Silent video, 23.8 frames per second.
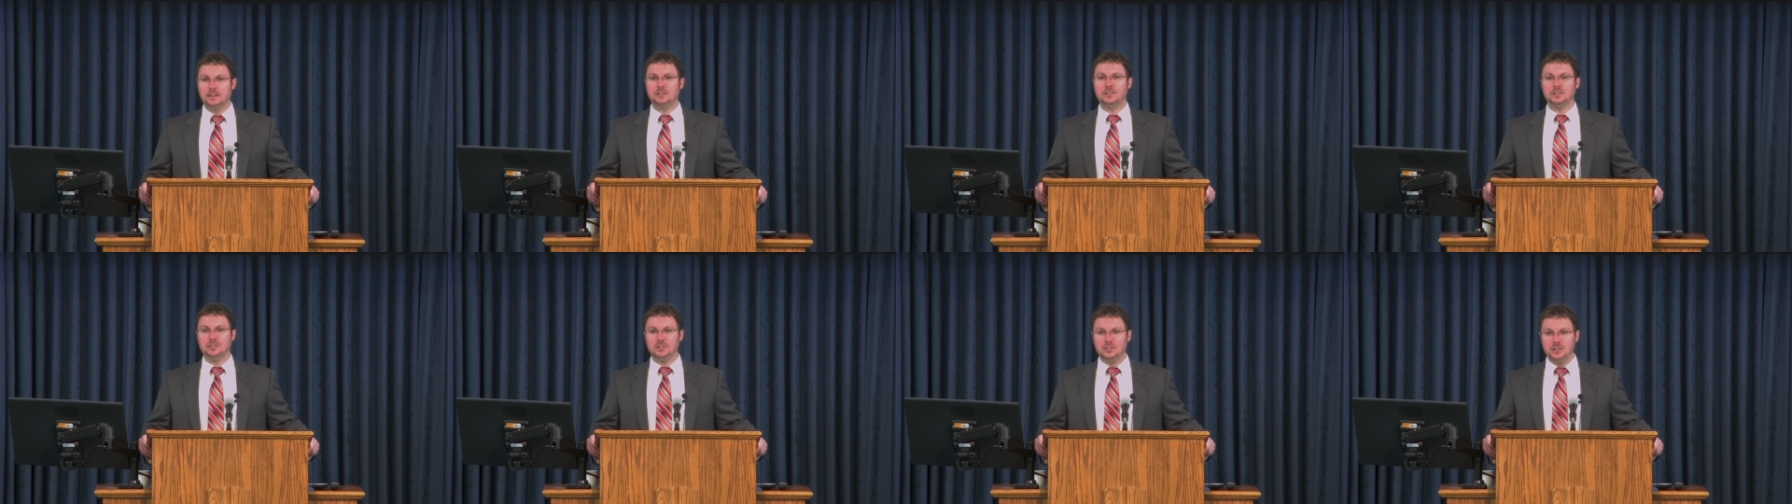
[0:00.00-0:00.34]

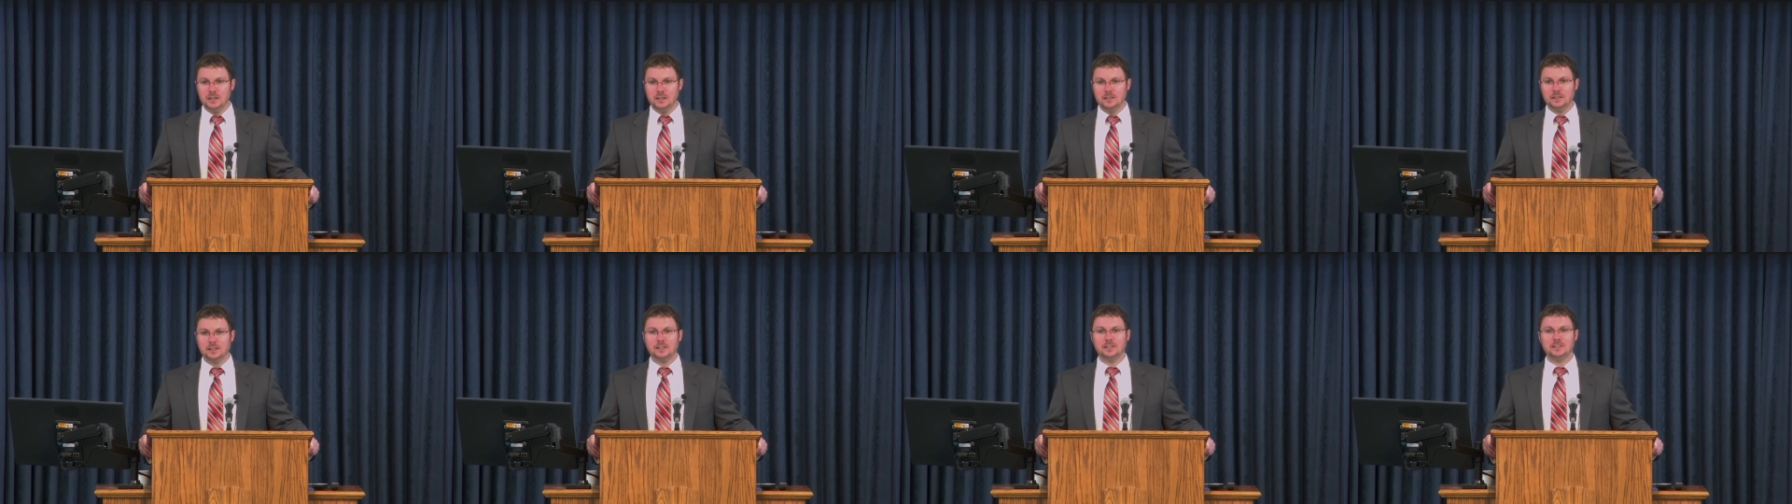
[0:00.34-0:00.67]

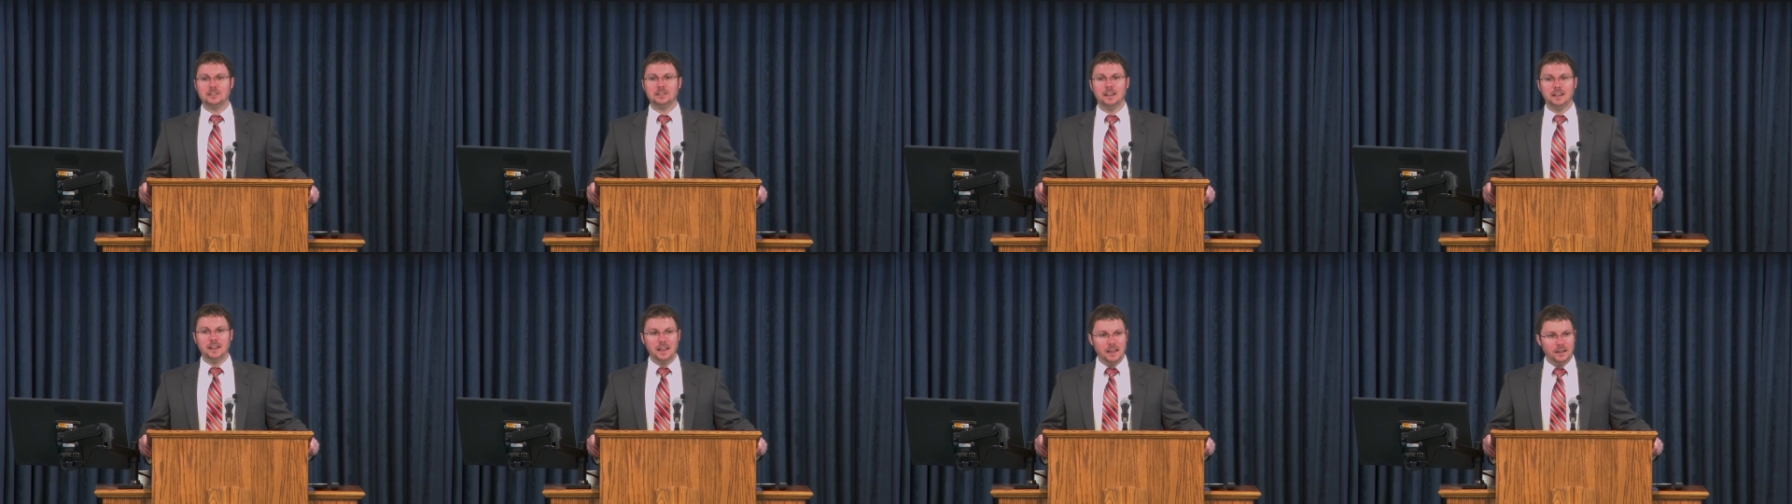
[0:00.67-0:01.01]
Jesus
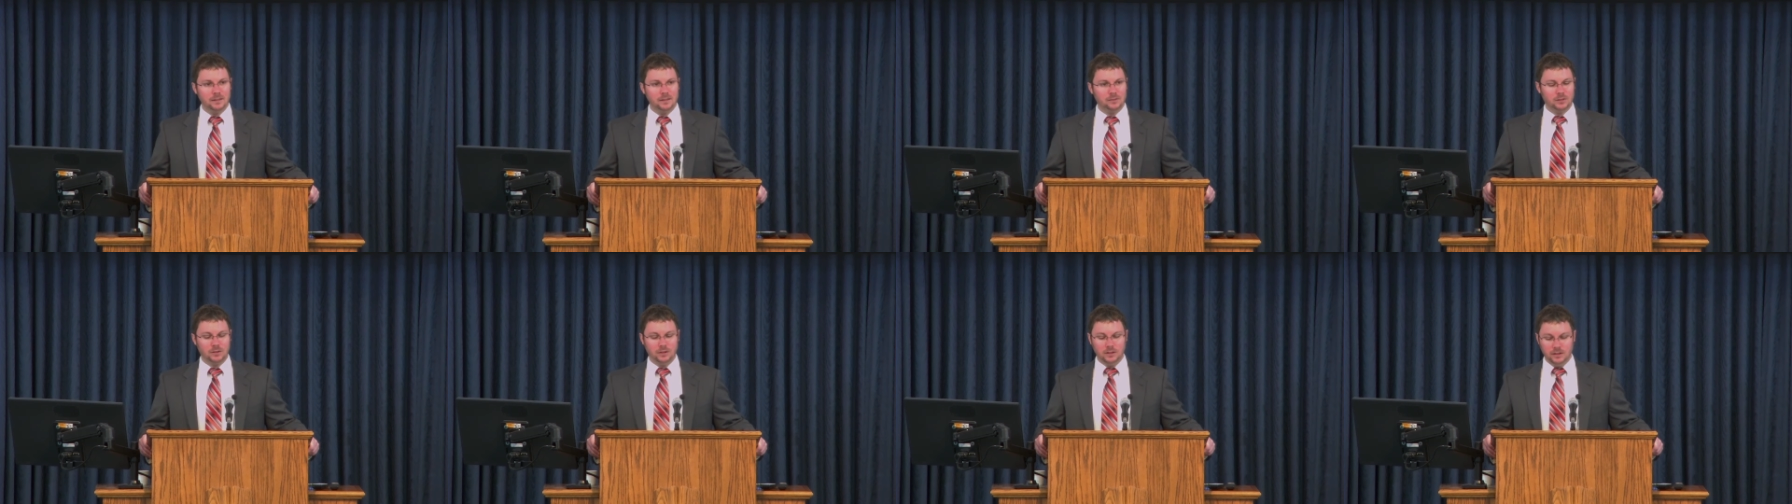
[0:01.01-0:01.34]

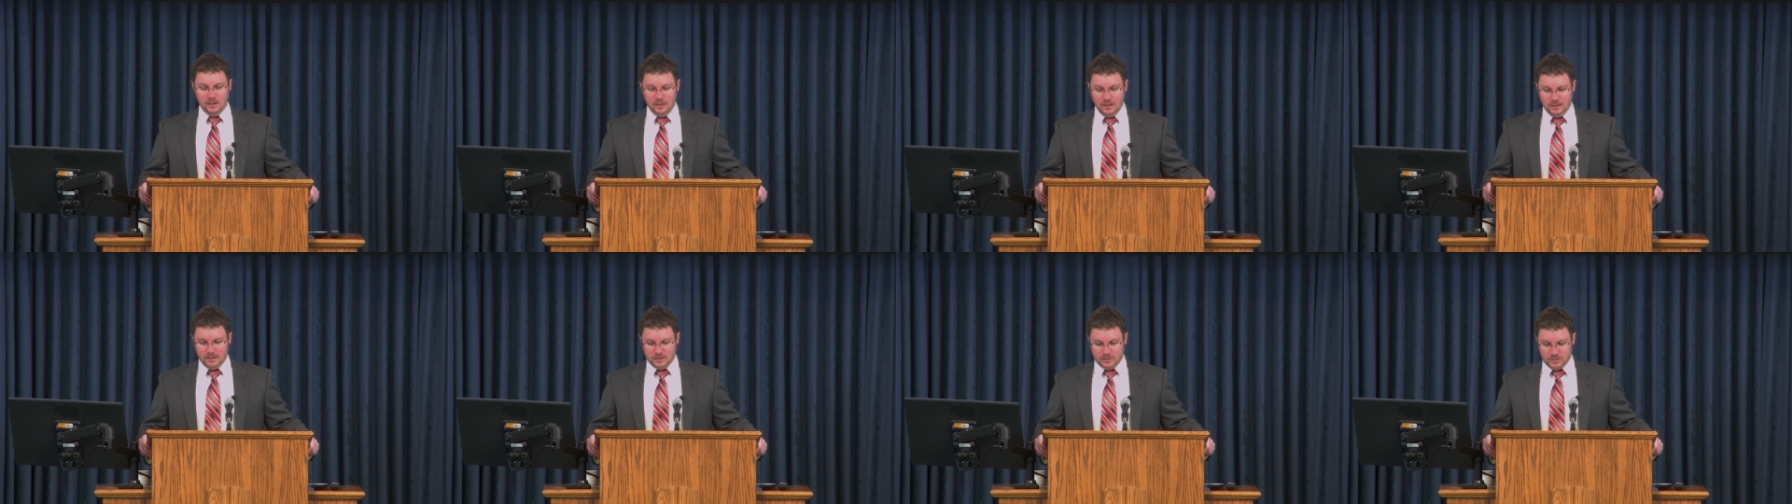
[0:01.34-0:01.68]
ever
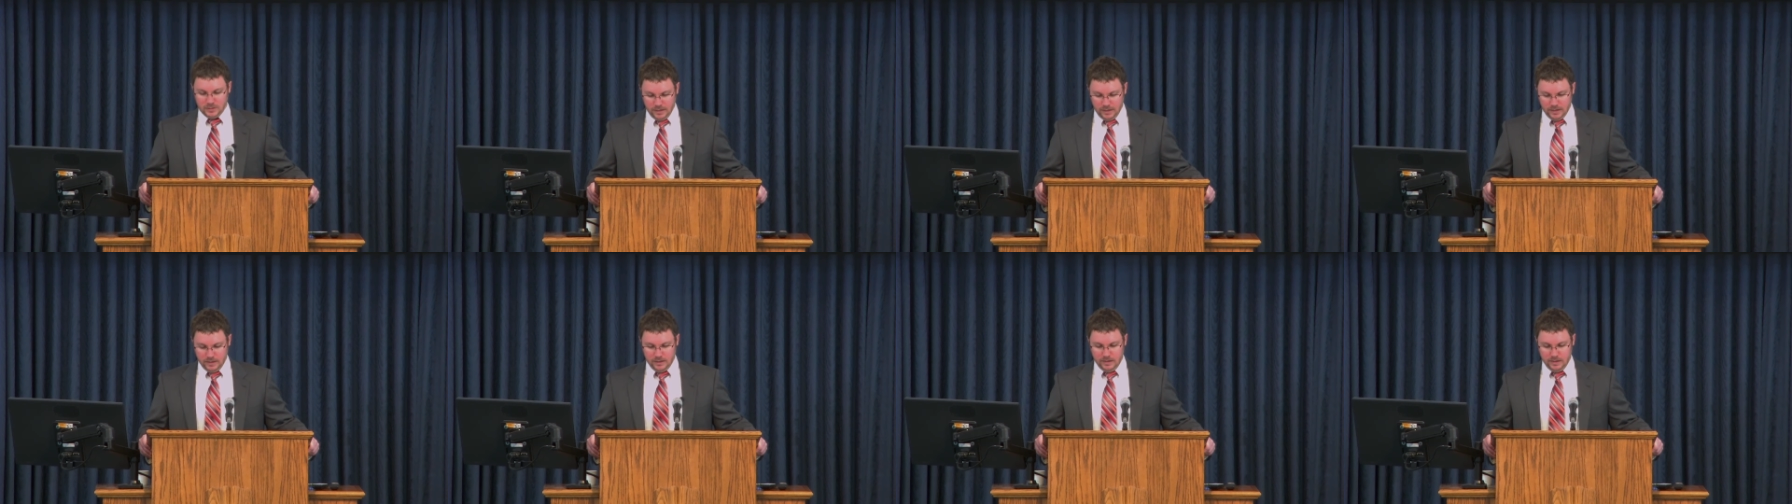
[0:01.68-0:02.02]

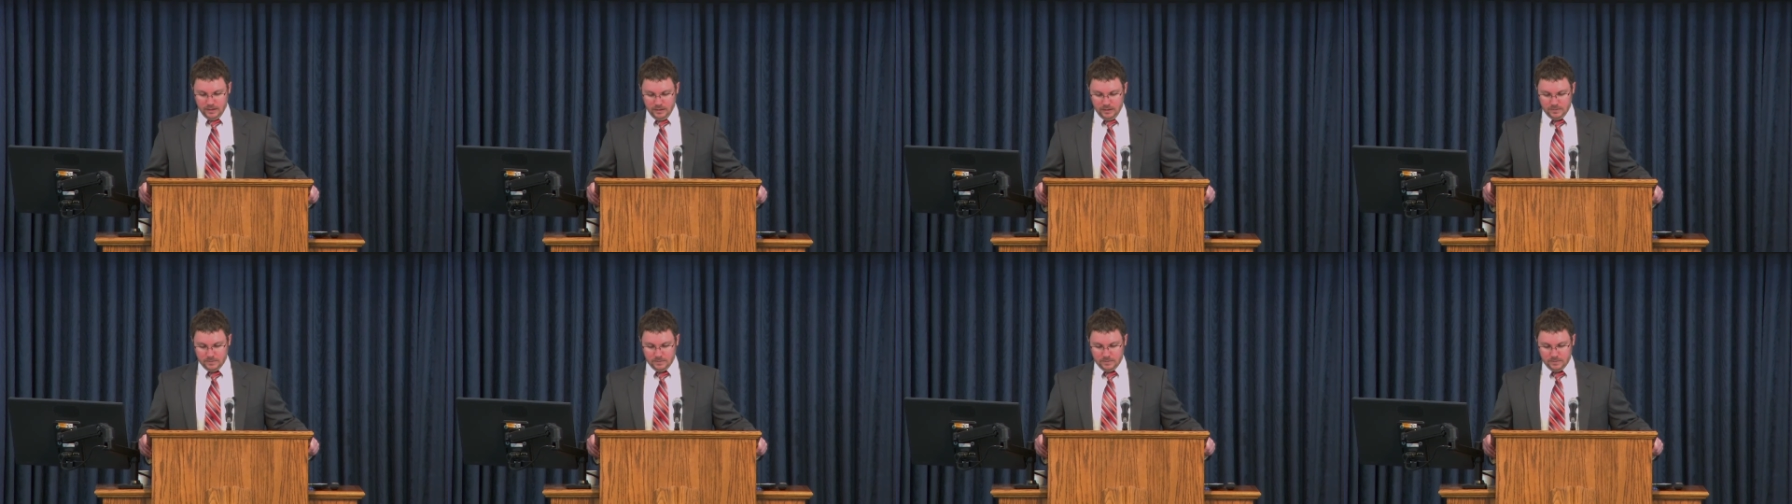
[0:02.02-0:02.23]
said.